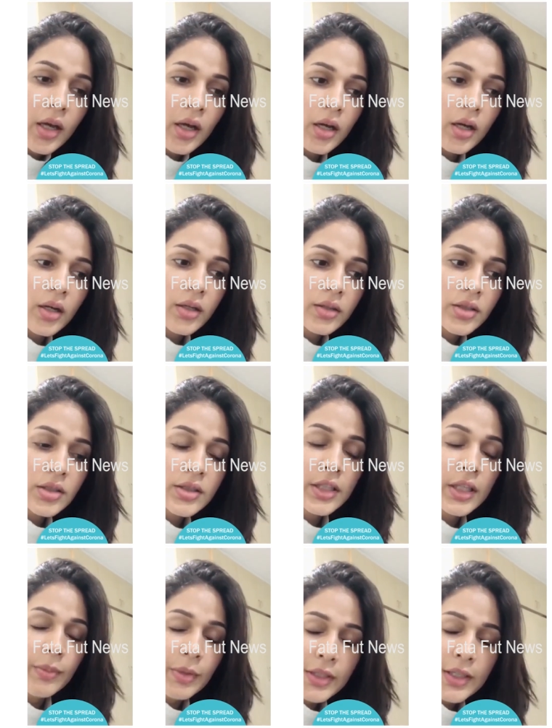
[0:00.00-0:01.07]
uh,
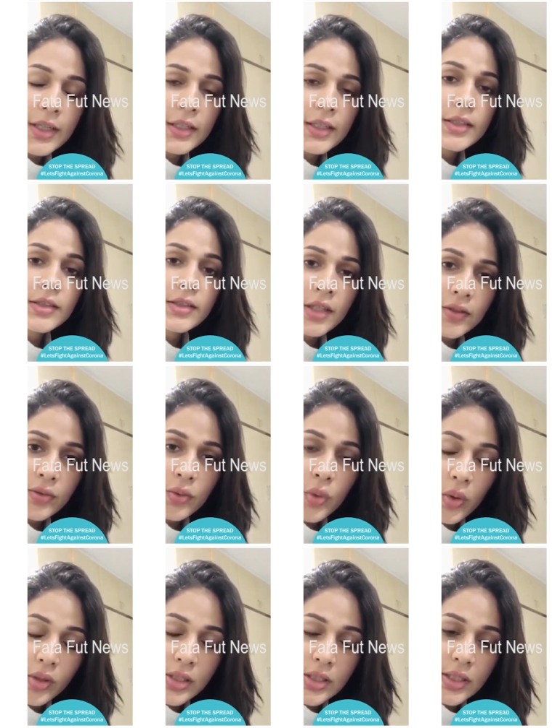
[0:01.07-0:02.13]
just immediately self
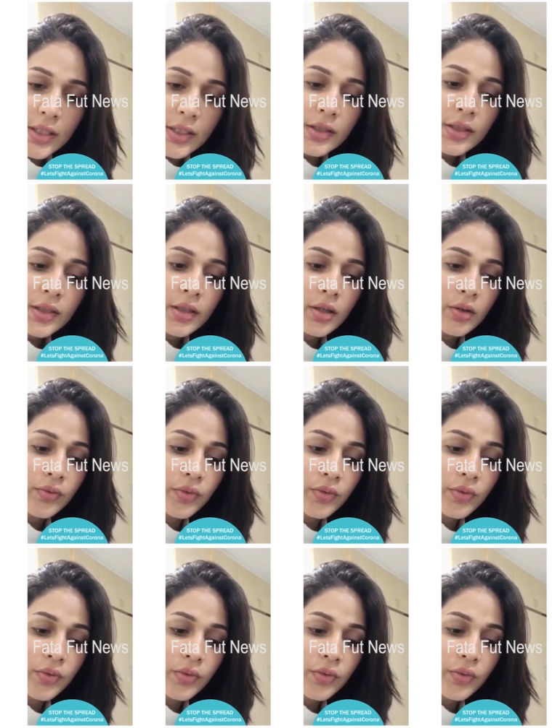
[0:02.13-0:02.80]
quarantine uh,